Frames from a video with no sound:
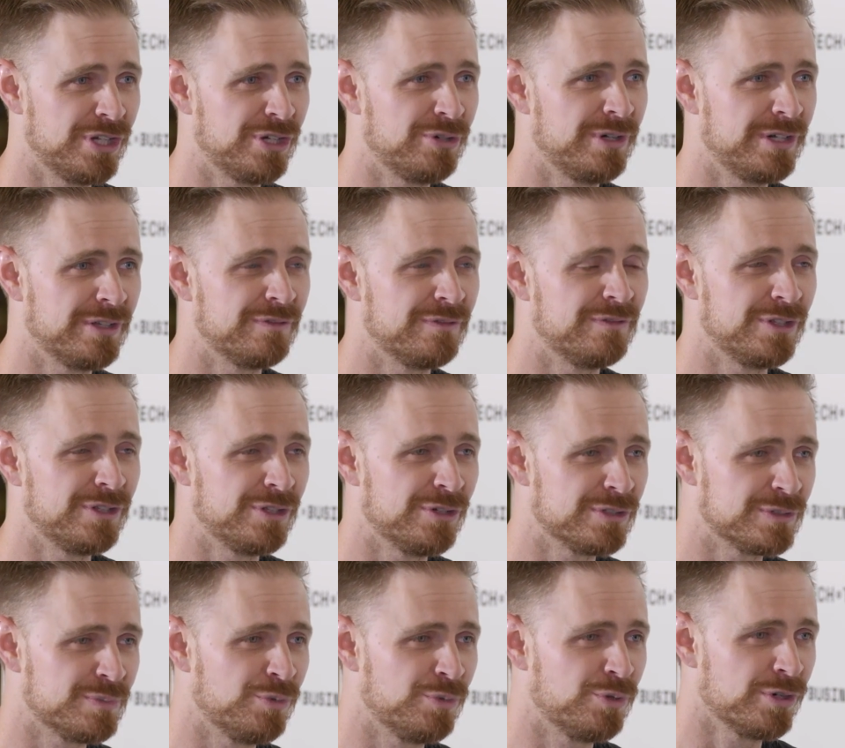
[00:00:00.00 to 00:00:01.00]
generating
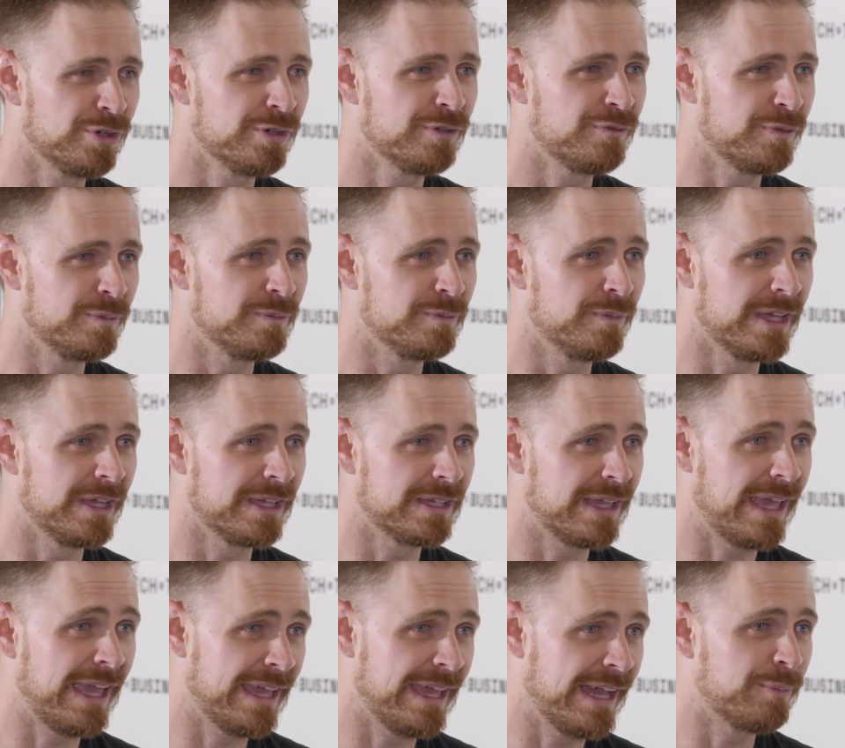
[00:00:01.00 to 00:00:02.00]
videos more from like
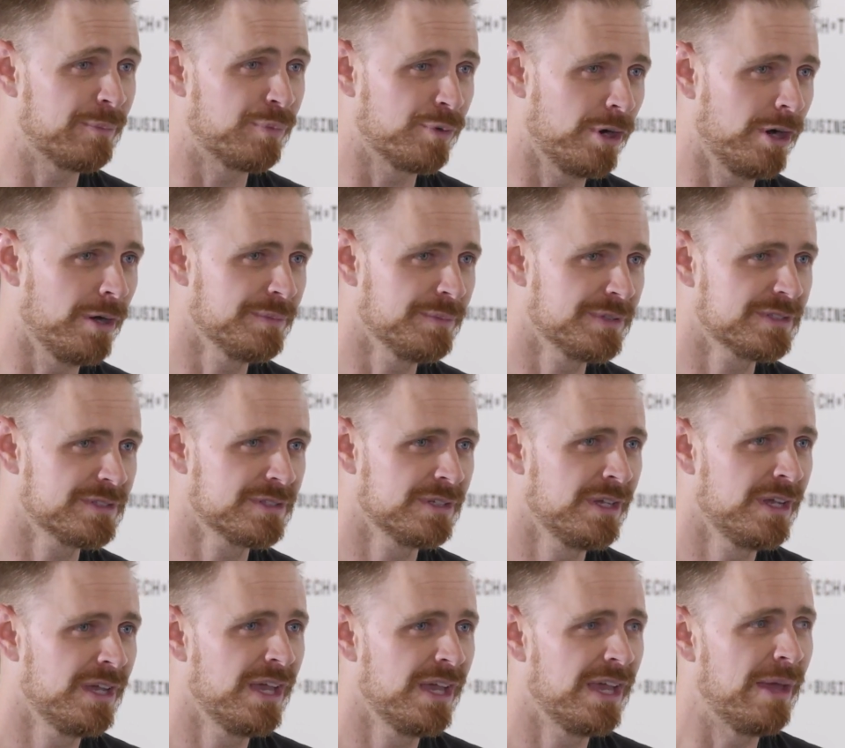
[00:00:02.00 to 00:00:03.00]
AI prompts.
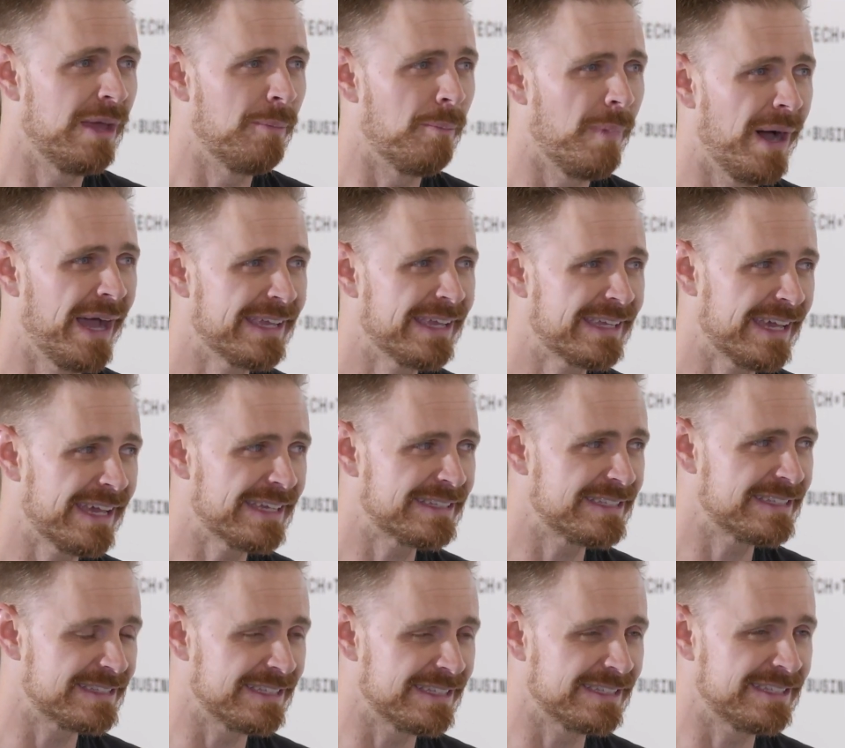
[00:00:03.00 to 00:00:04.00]
And my
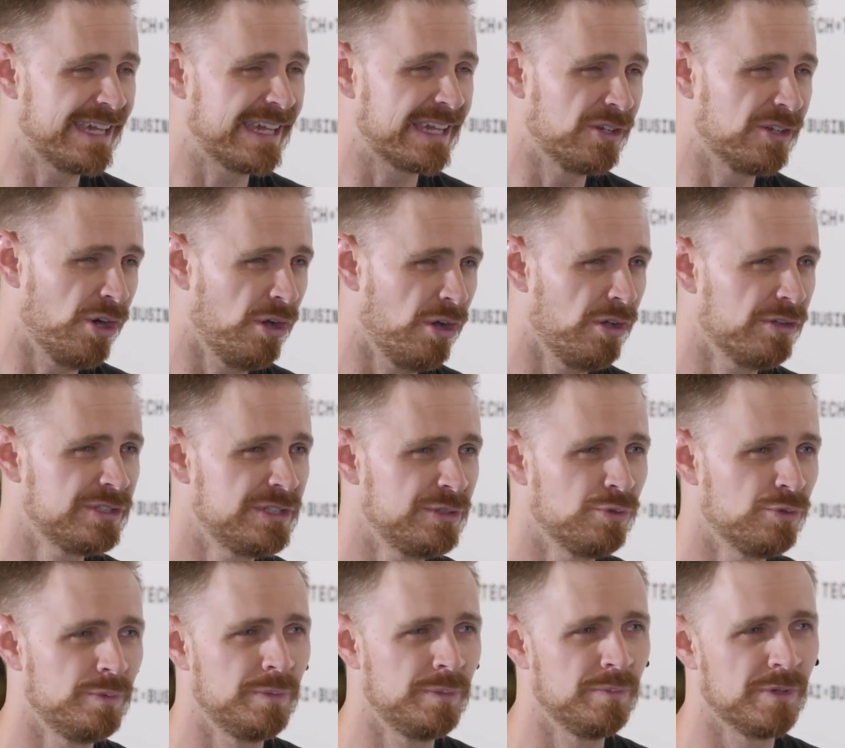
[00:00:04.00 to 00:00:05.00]
guess is the technology
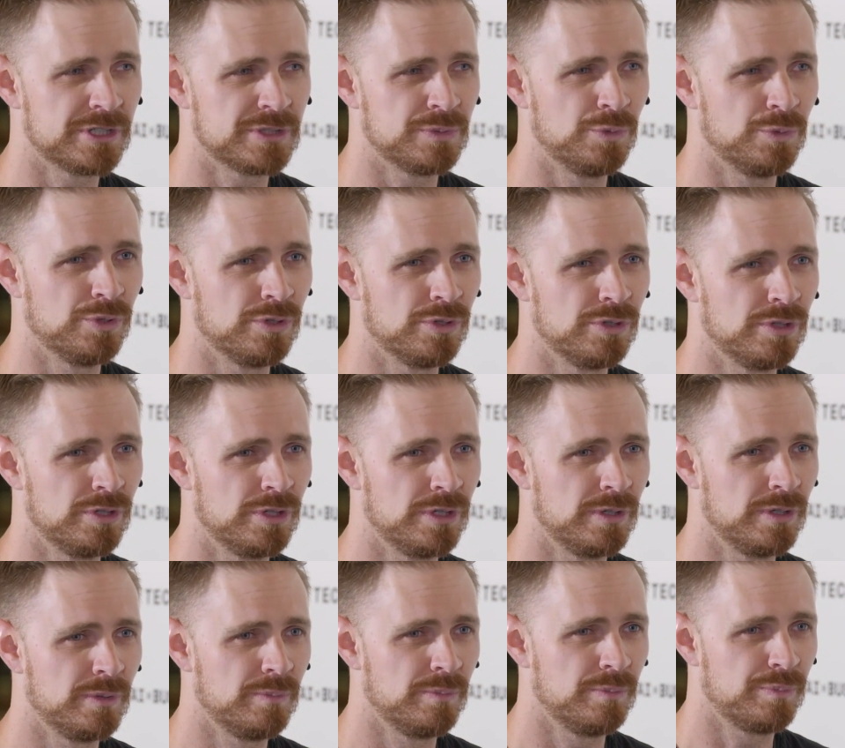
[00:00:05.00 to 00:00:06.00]
will be much
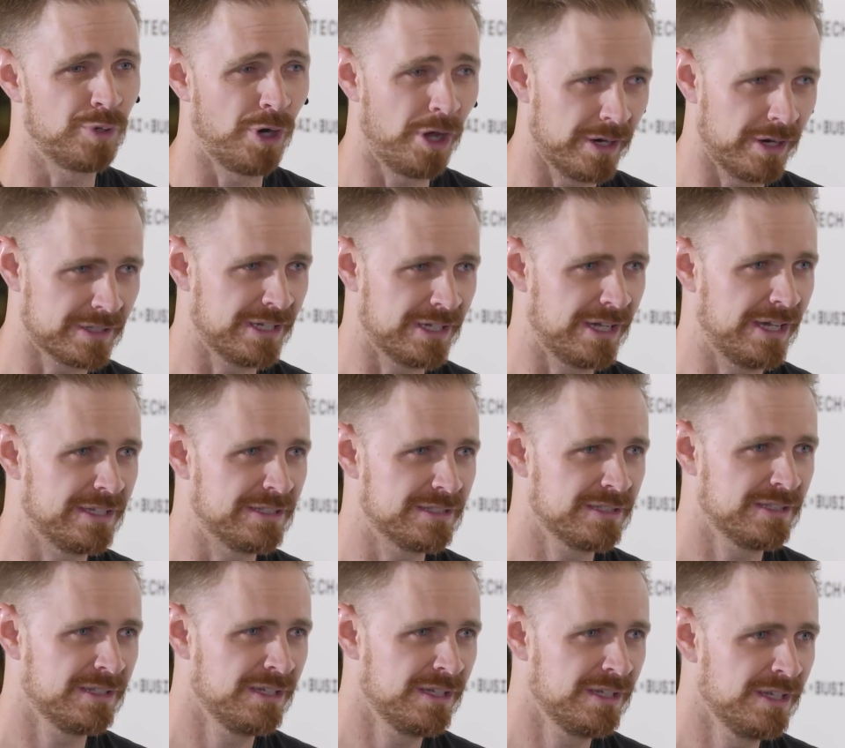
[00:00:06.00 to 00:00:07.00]
more productized.